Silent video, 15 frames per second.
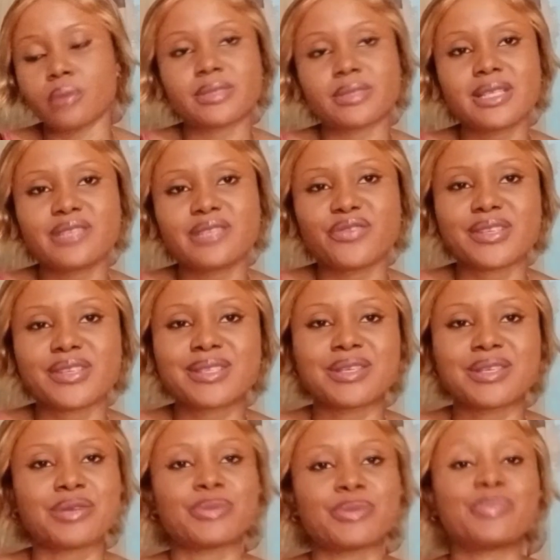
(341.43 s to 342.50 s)
This face
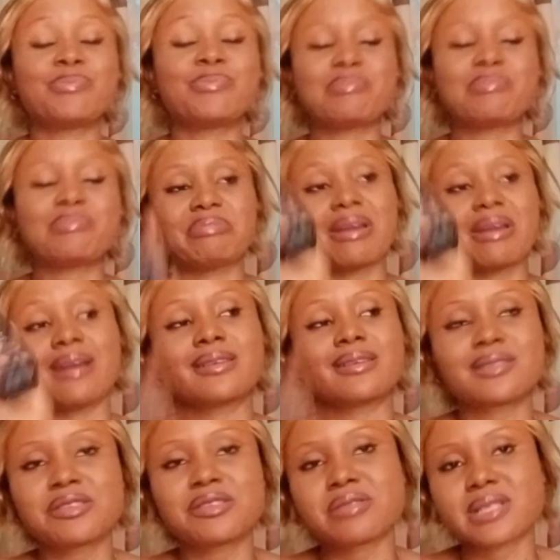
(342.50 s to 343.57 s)
serum,
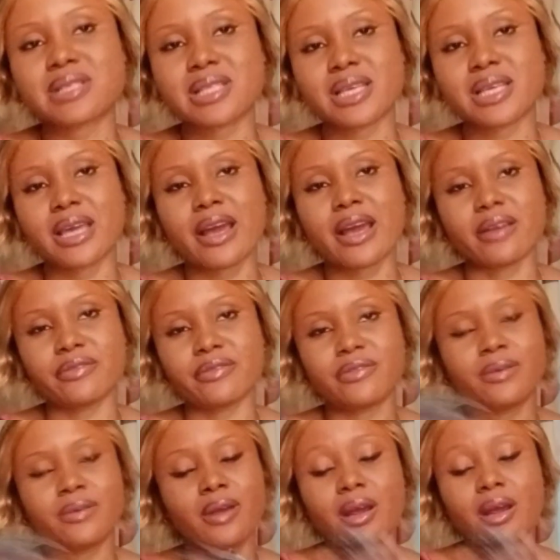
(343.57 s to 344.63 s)
seriously, I've
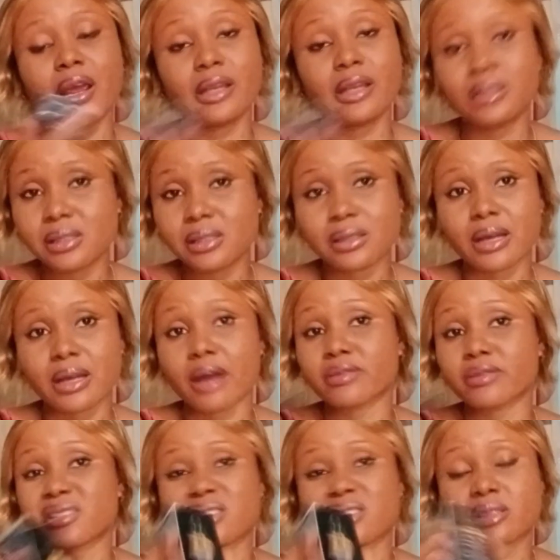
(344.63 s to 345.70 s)

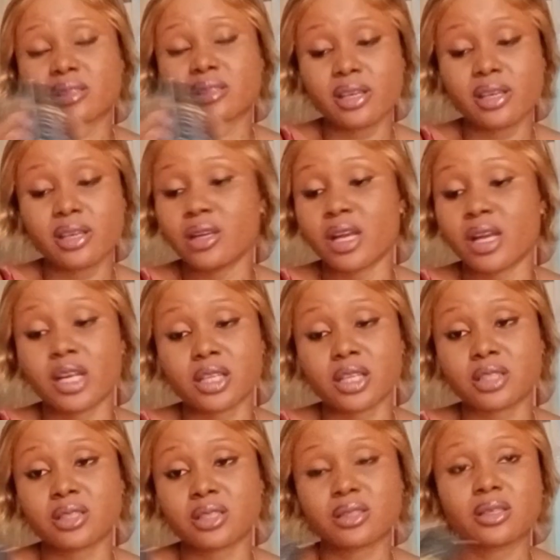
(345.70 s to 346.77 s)
seen a
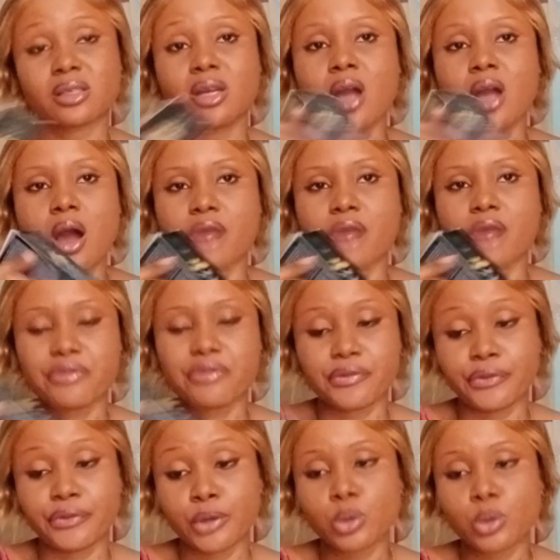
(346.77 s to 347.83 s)
lot of
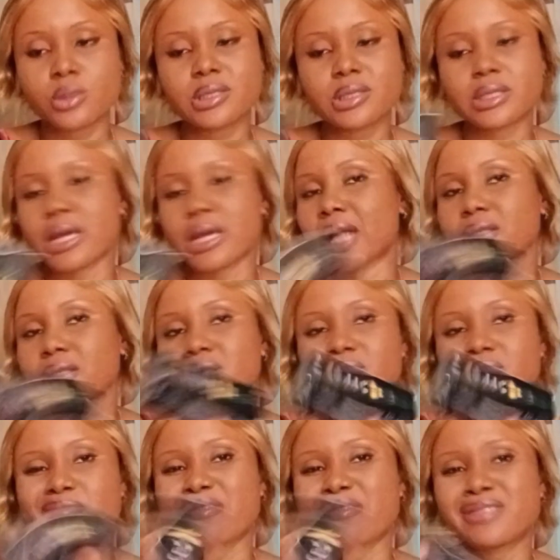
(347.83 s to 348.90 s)
reviews and
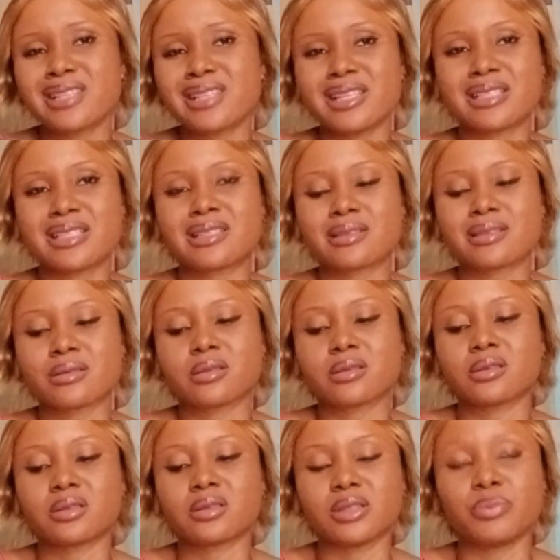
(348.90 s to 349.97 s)
I've seen it
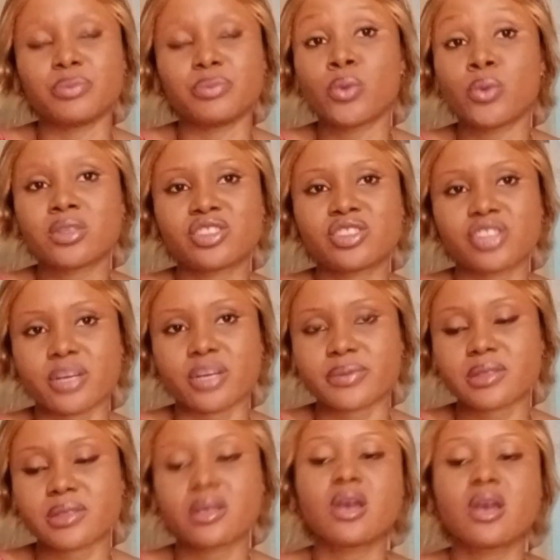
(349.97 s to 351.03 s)
in most
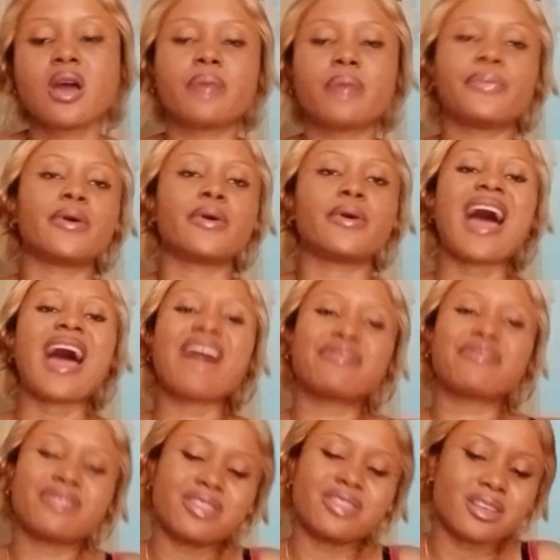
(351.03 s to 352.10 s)
shops, but I've
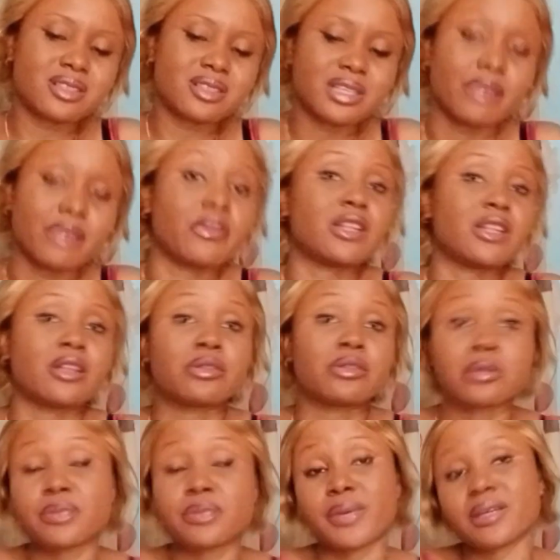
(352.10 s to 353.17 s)
not given it a
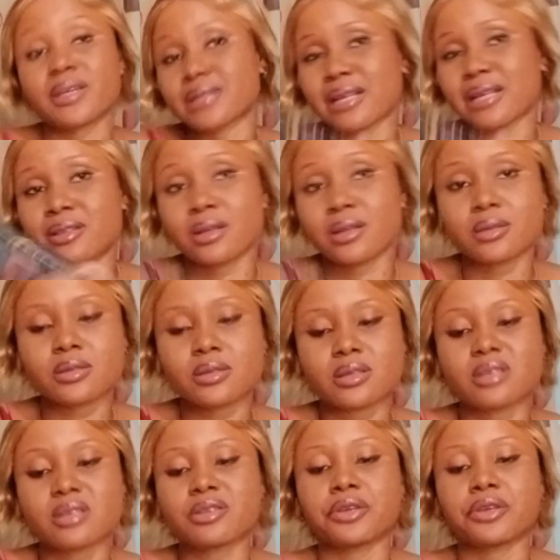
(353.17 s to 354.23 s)
thought because I thought
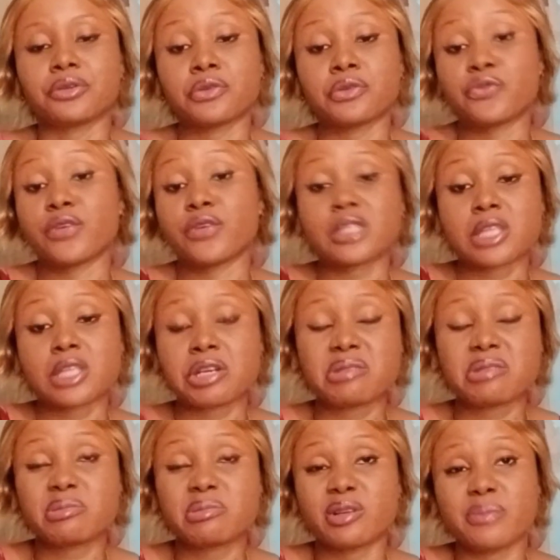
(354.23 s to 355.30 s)
it's not a good face
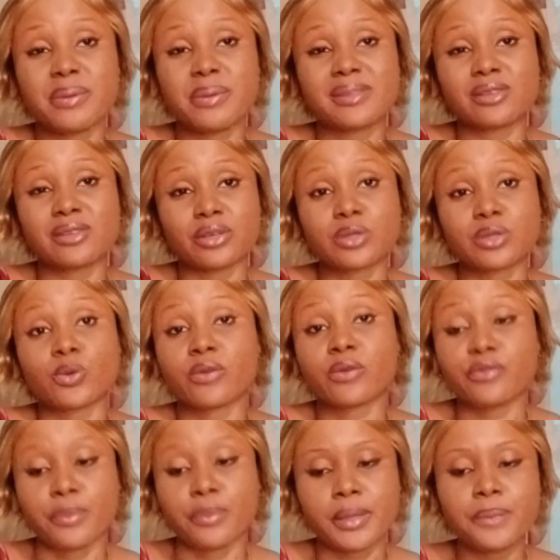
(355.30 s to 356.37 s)
serum, or maybe it's not going to work
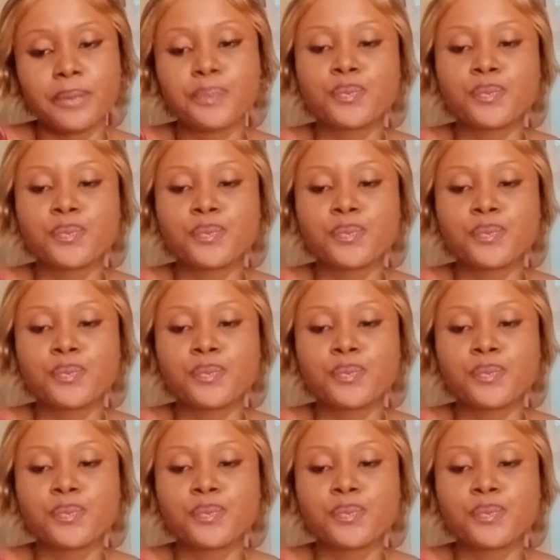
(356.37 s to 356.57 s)
for me.